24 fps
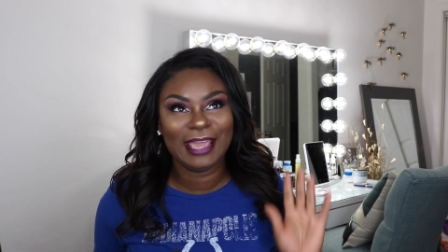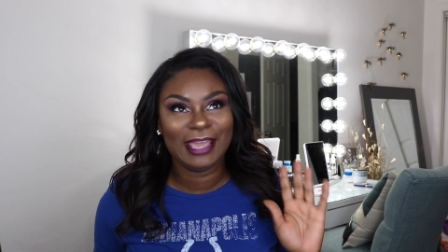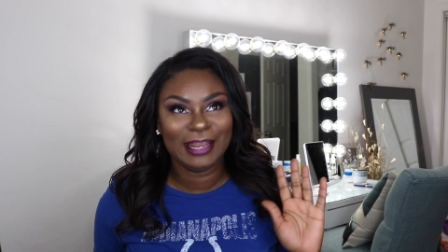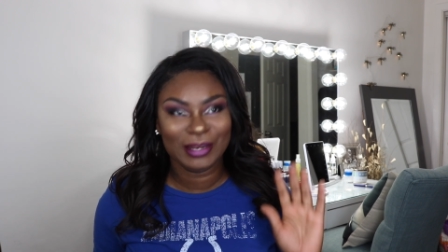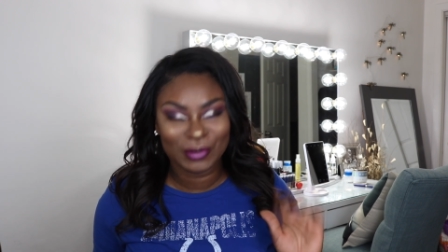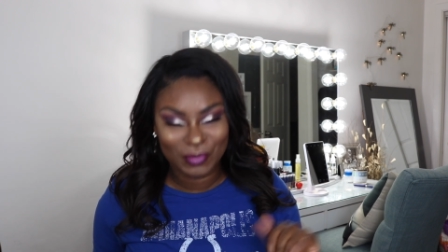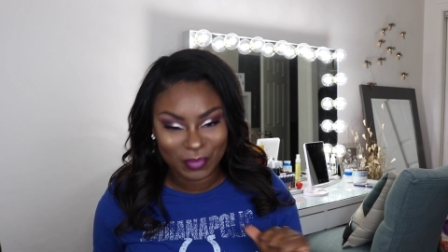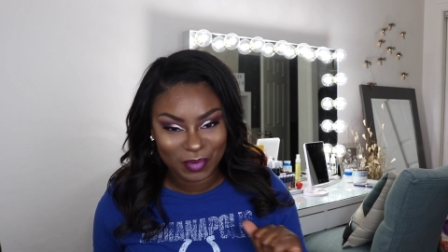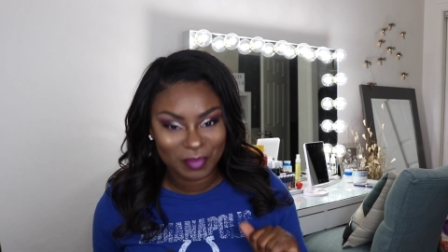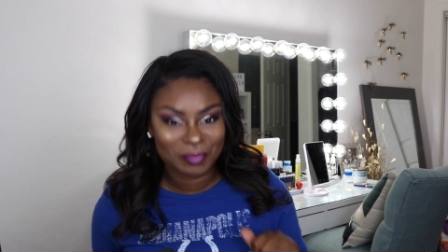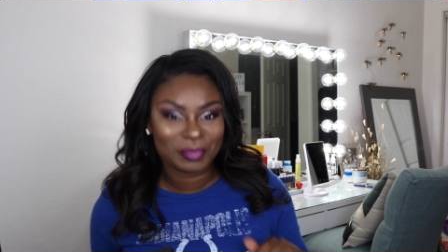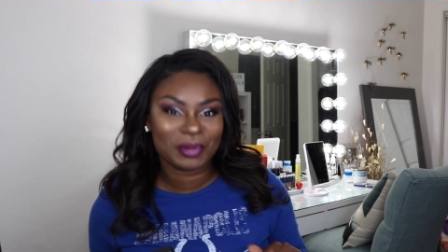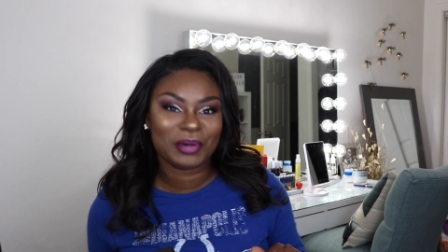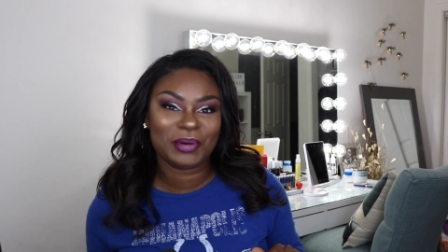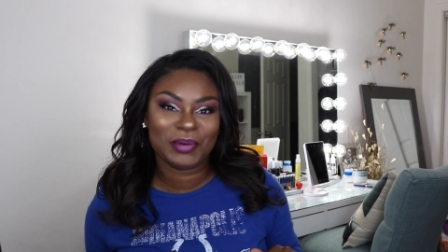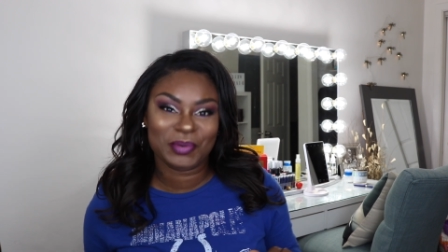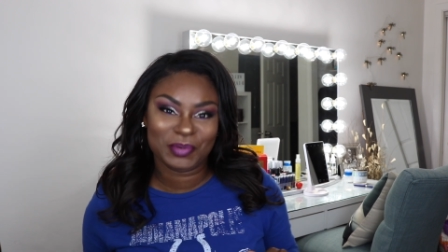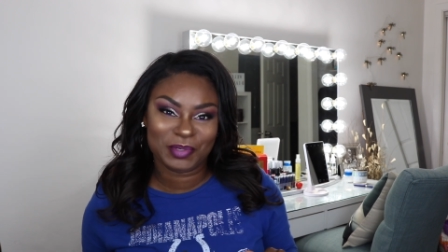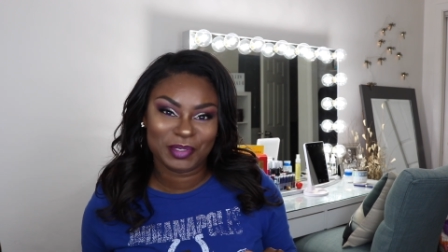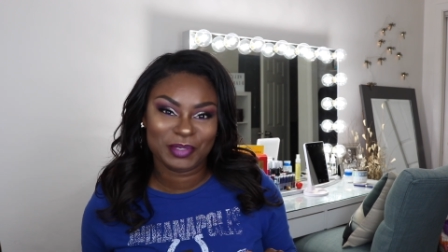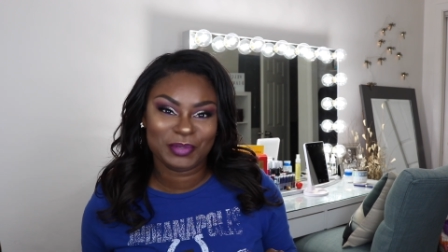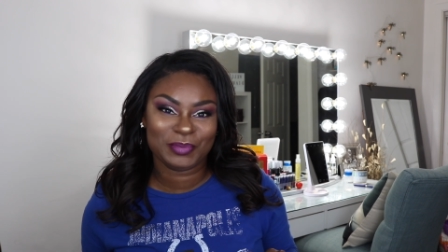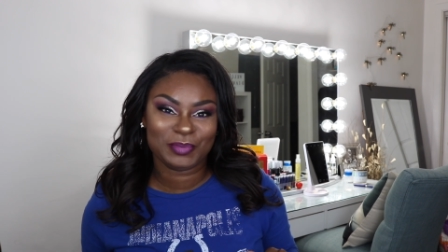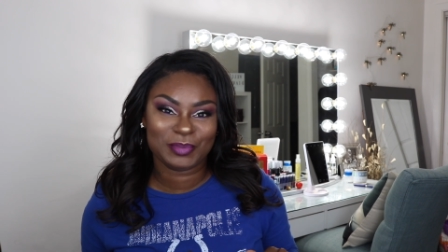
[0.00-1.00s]
And lo and
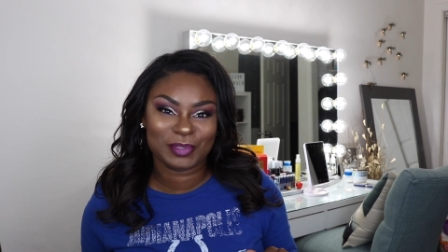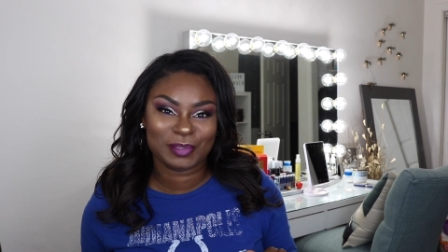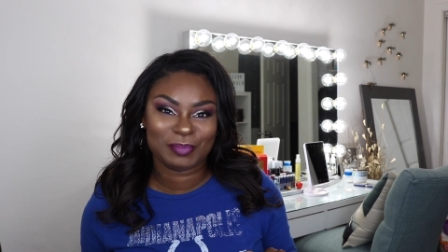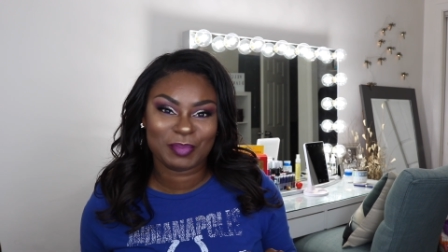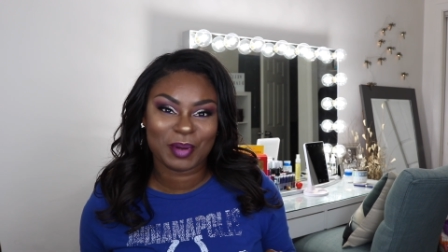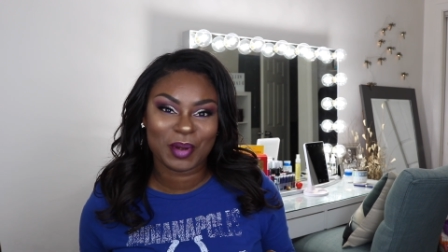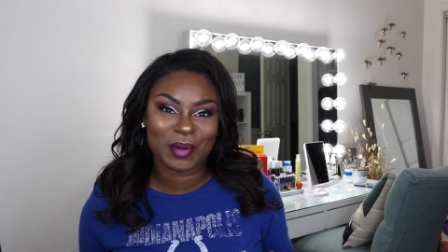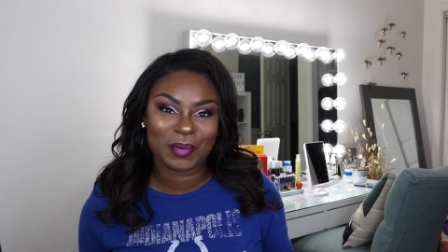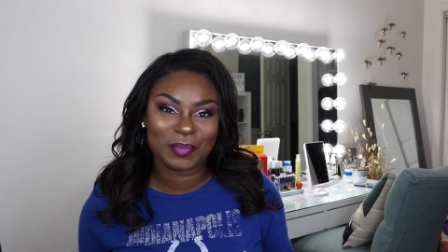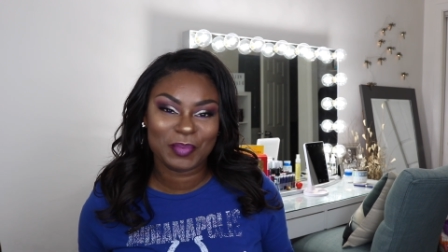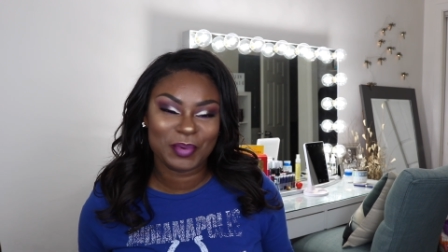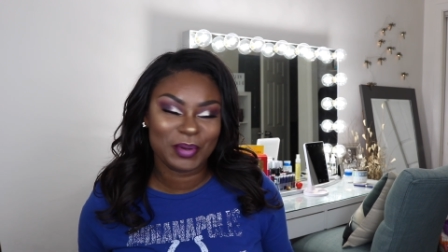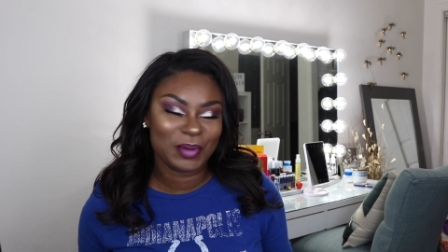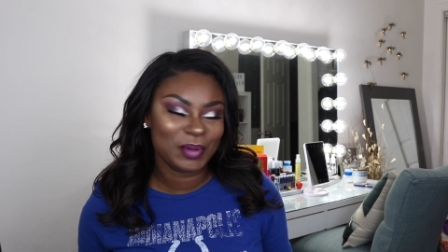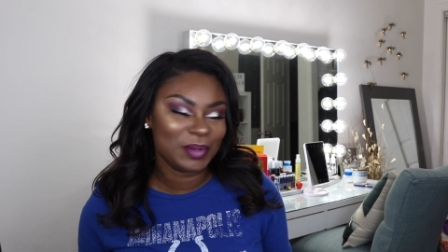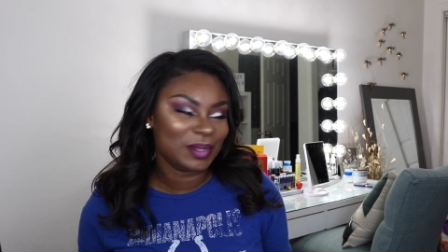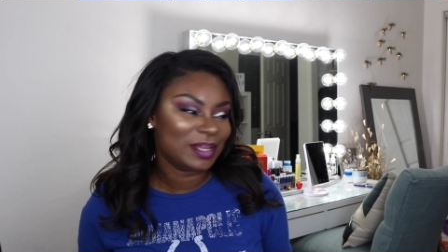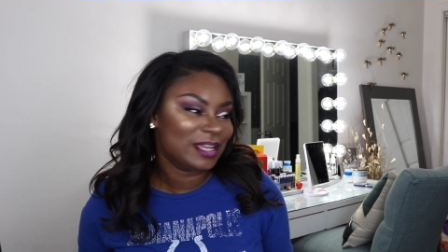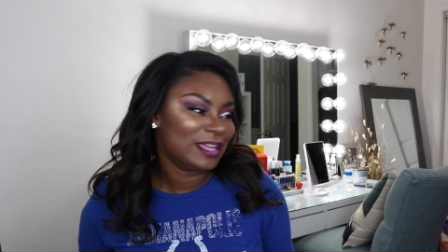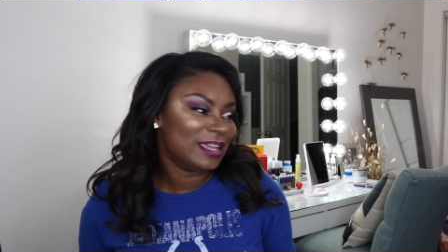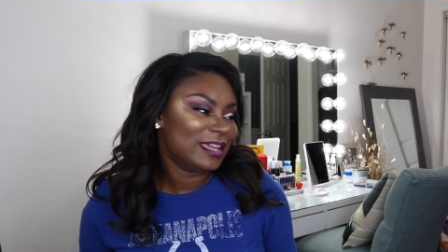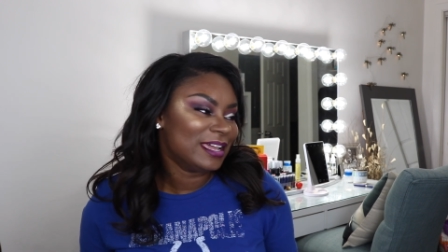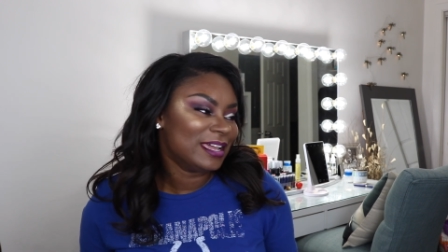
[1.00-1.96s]
behold, it was purple.